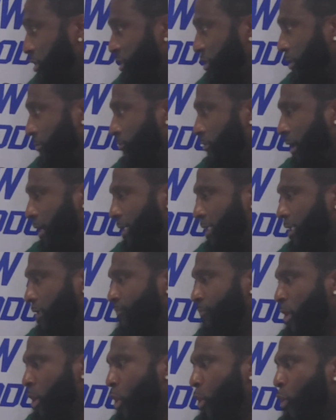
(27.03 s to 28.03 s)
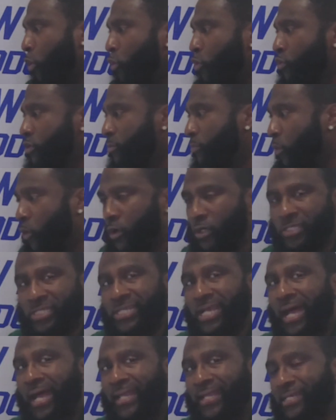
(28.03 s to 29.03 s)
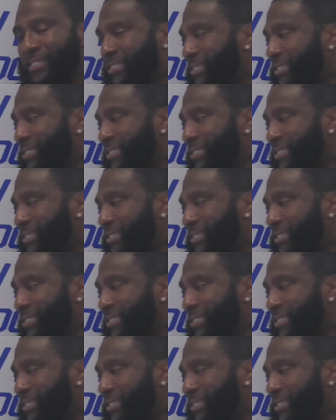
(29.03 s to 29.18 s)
to jump right in. Who's more tired